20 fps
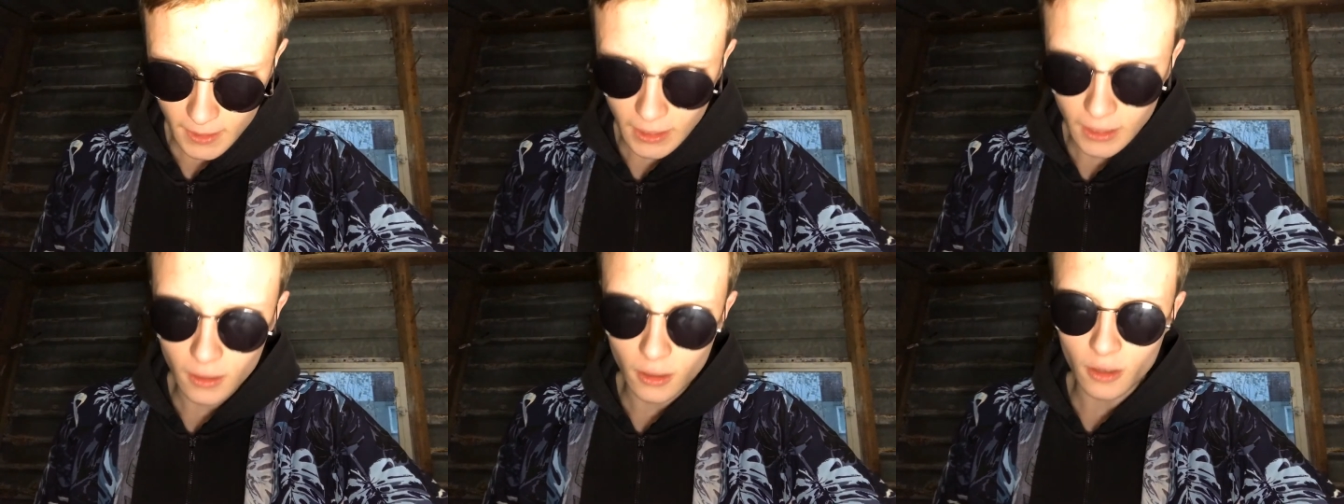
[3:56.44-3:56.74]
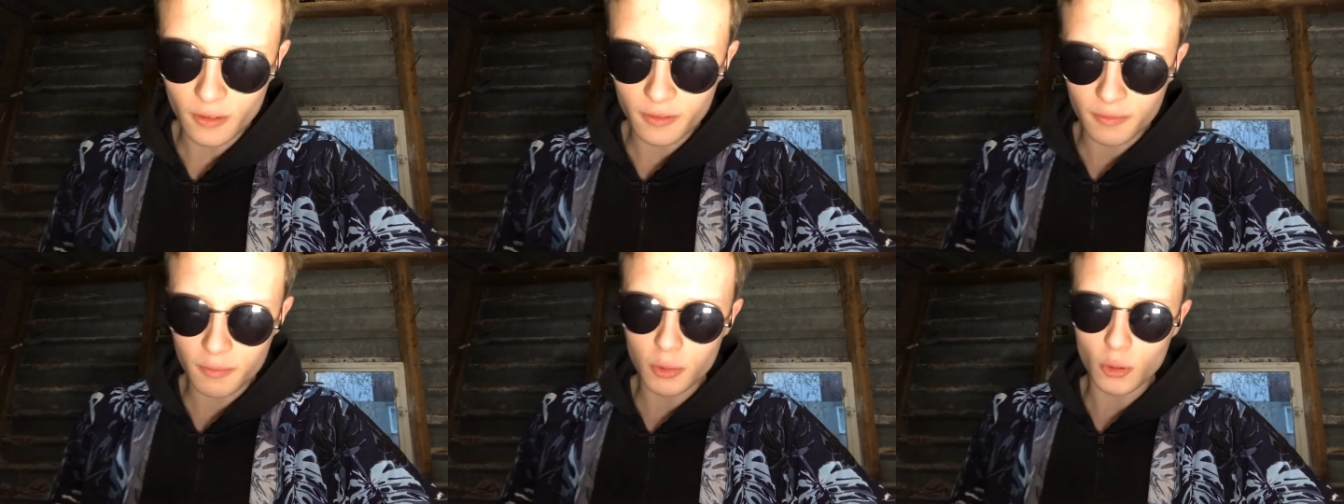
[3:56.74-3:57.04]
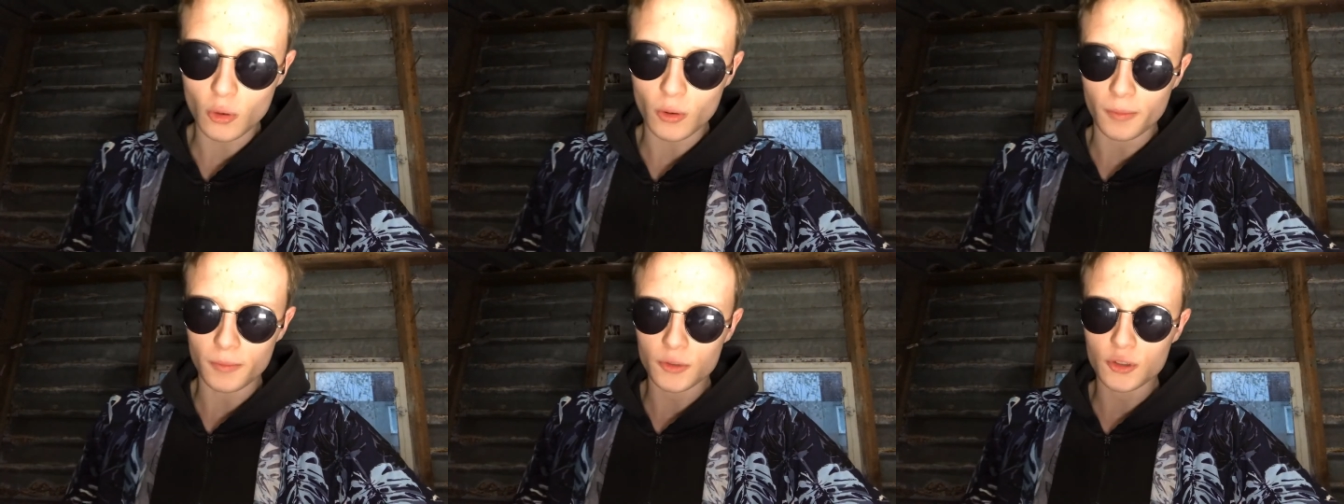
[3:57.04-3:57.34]
A Love
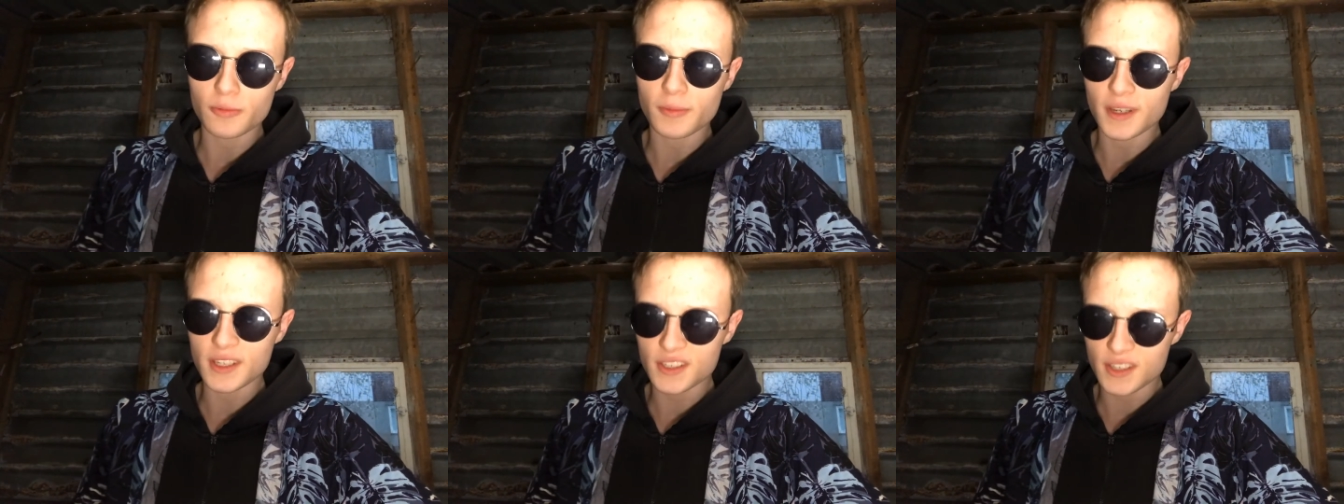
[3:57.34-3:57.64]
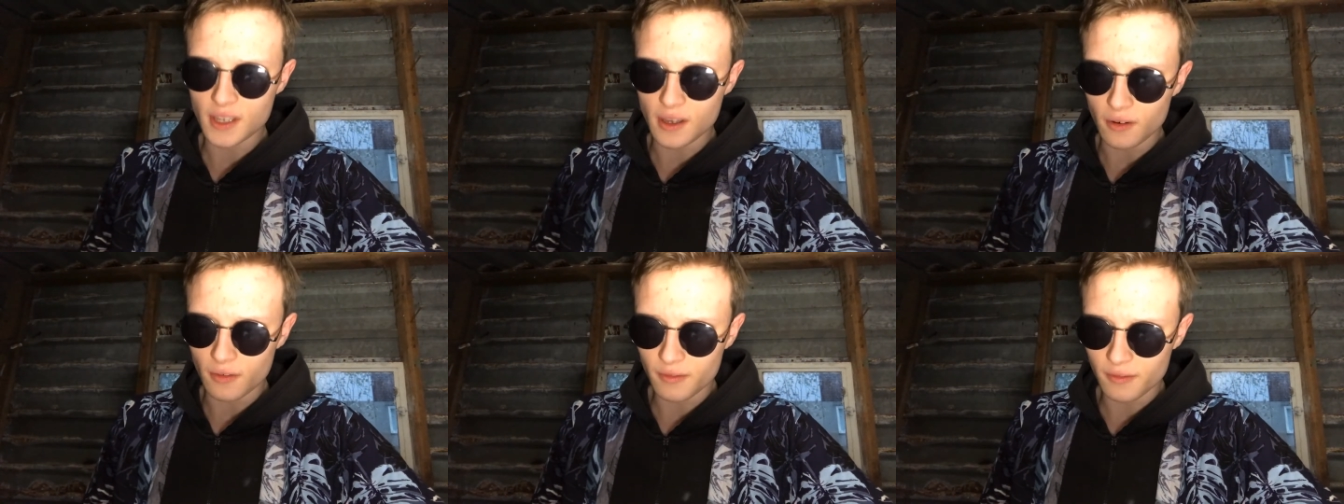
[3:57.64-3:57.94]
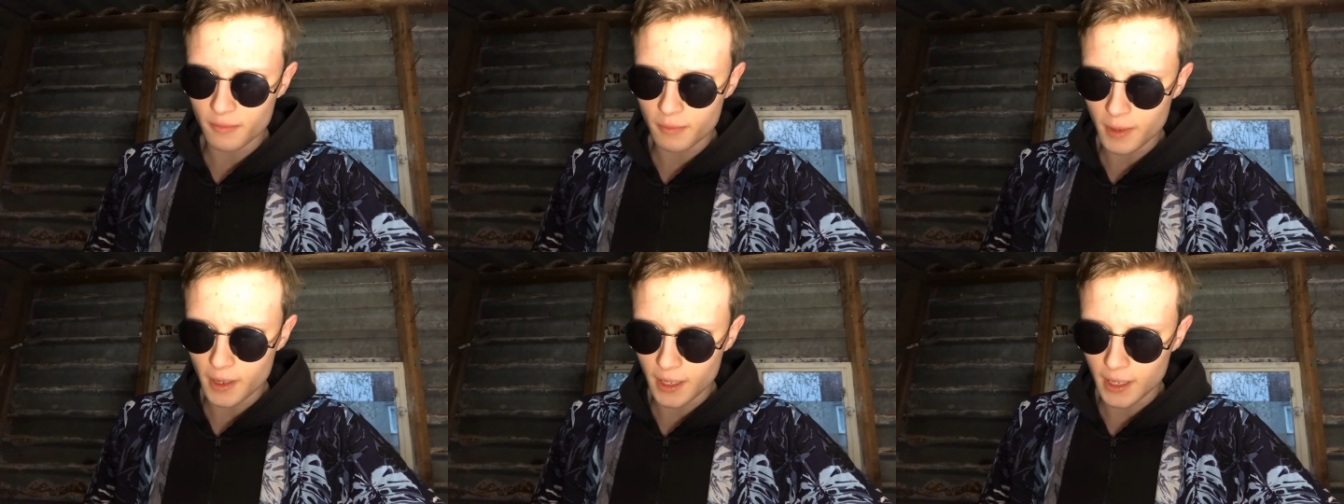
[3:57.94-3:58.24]
Poem to
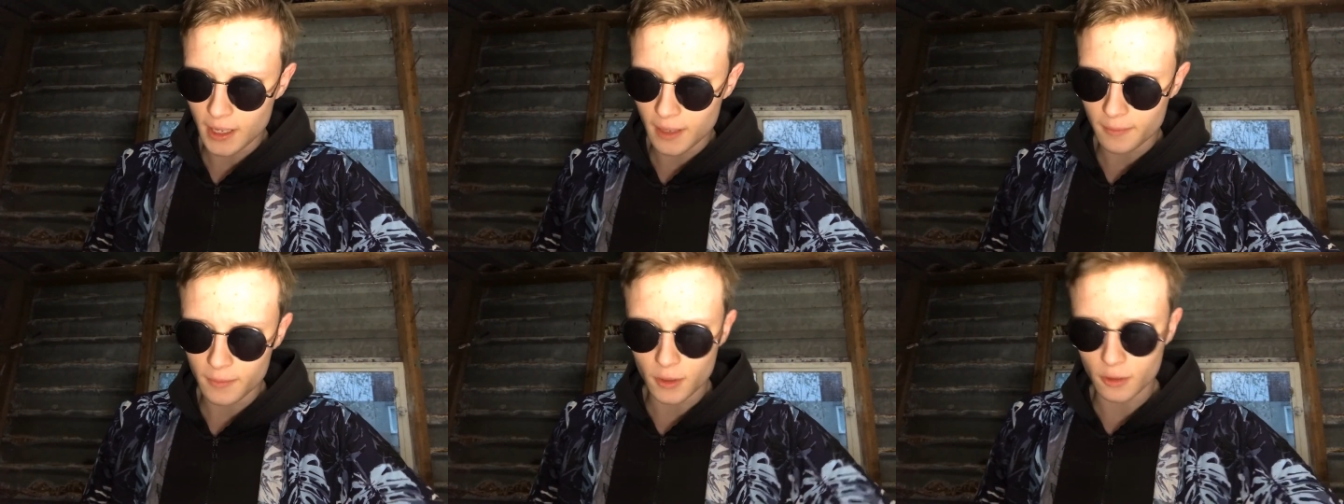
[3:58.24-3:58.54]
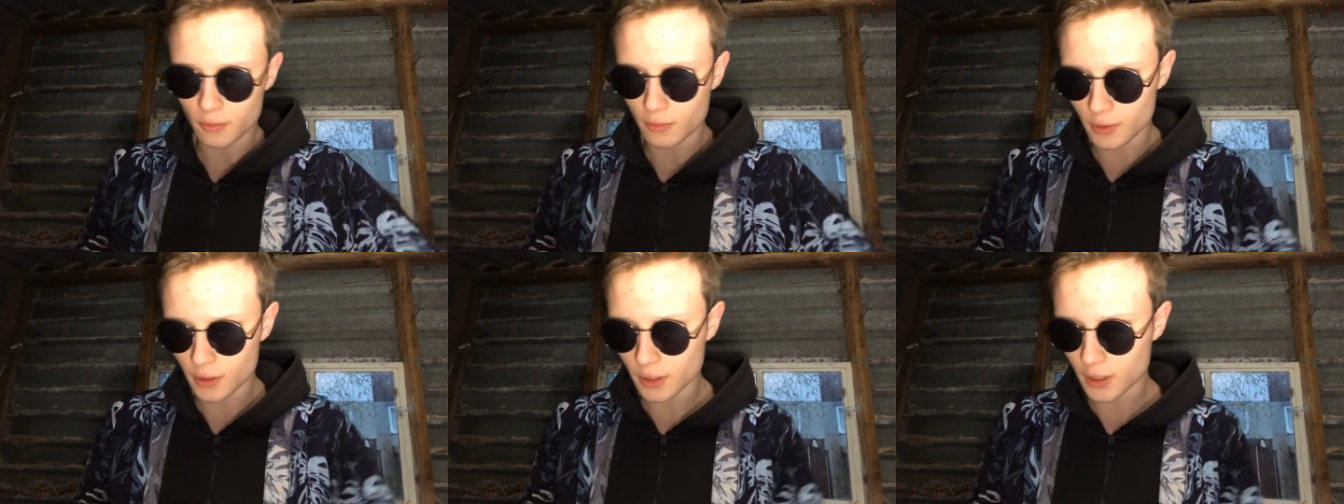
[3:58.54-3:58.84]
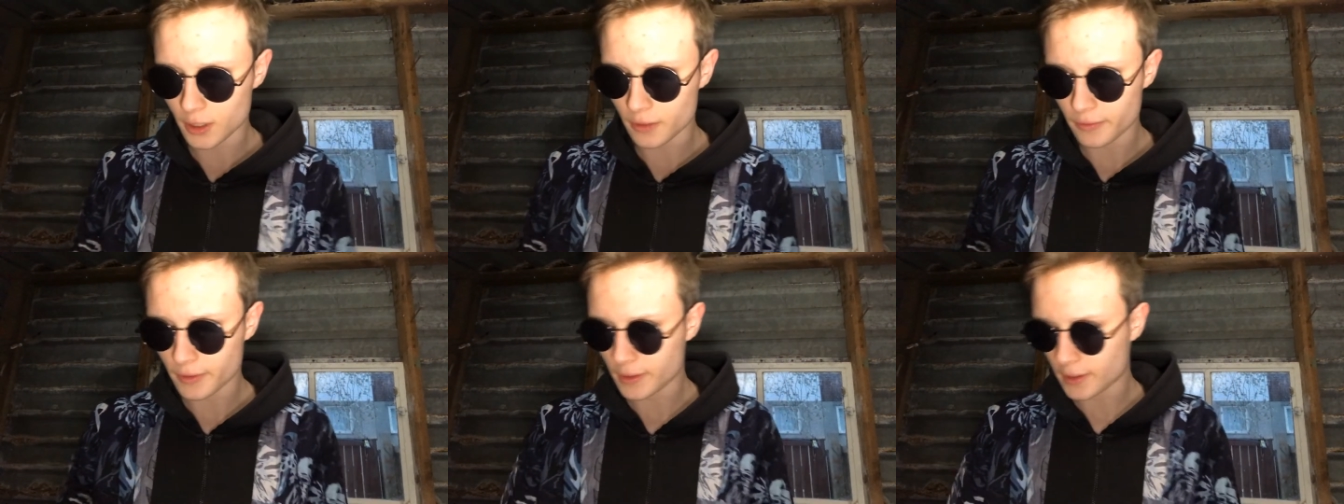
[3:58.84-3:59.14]
Myself by Cup. No, we're not
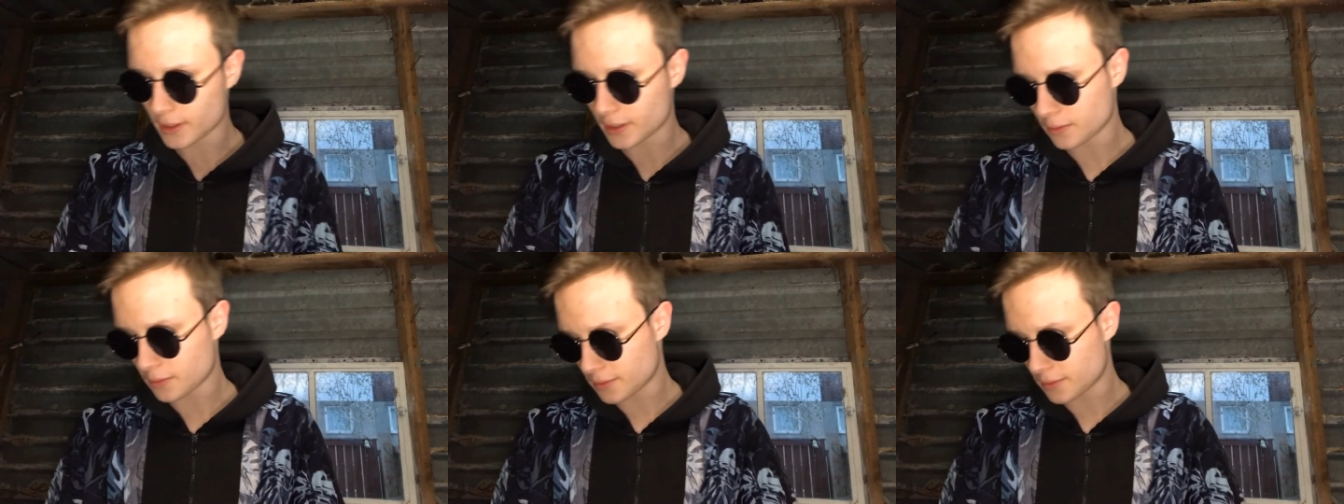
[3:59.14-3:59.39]
going to read that